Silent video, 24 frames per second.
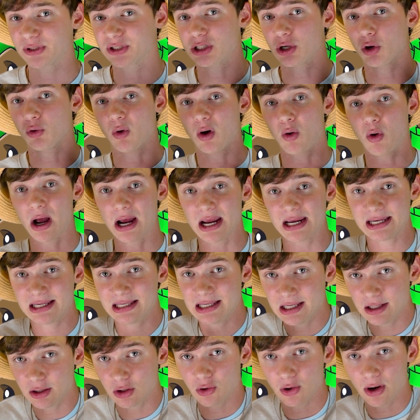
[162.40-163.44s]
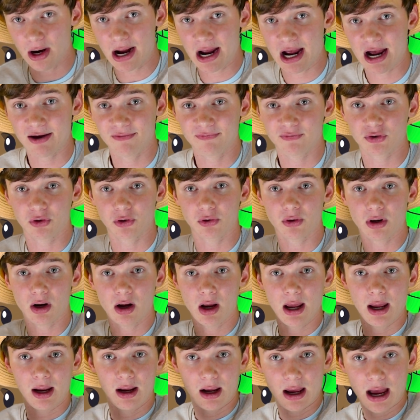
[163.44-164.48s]
so a year after
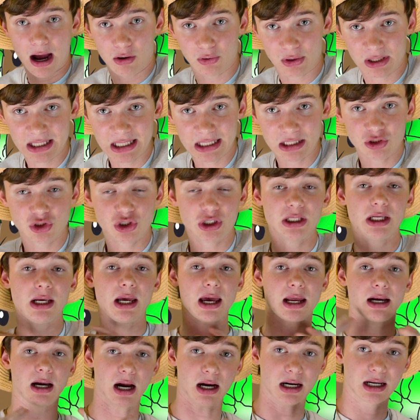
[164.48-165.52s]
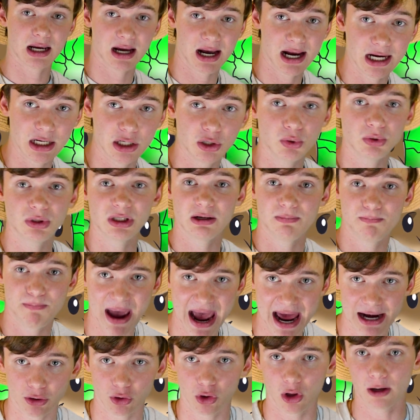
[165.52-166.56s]
Aokiji and Akainu did
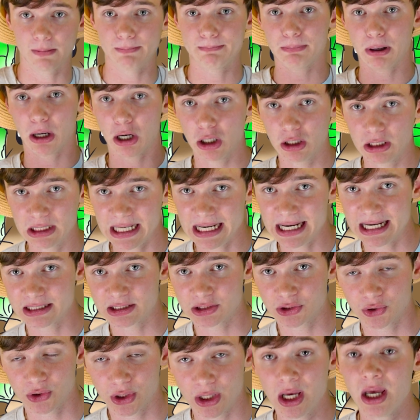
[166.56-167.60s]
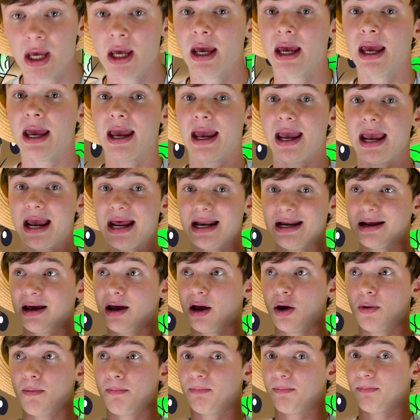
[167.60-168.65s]
battle on Punk Hazard, and
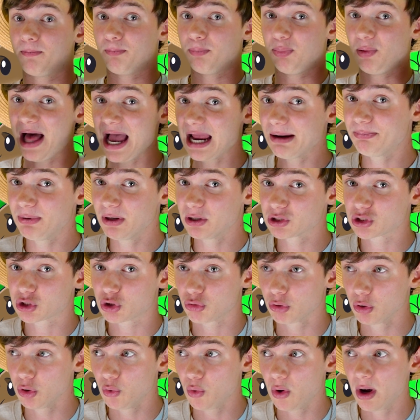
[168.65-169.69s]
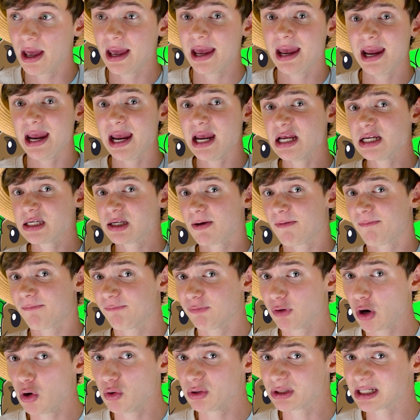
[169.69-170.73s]
Blackbeard's crew is
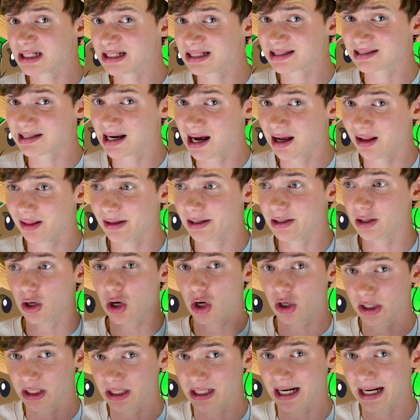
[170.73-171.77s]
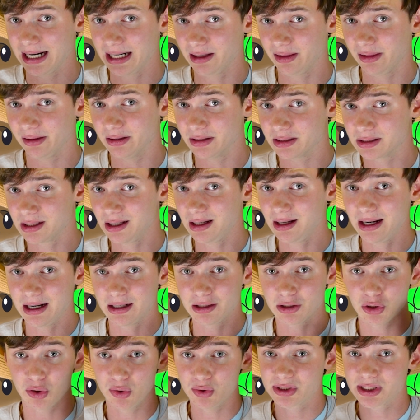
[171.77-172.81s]
frozen solid on an island,
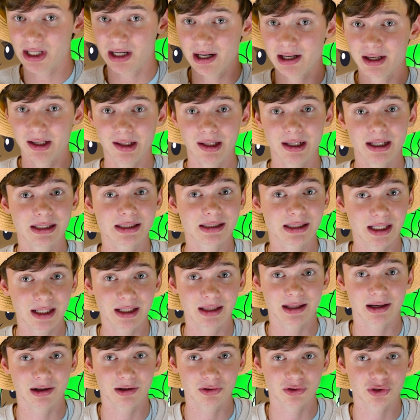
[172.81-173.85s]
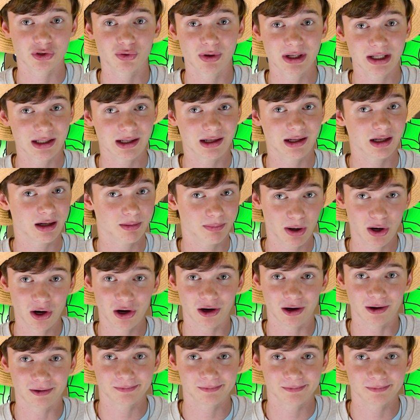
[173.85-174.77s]
and Kuzan is sitting there drinking in a bar.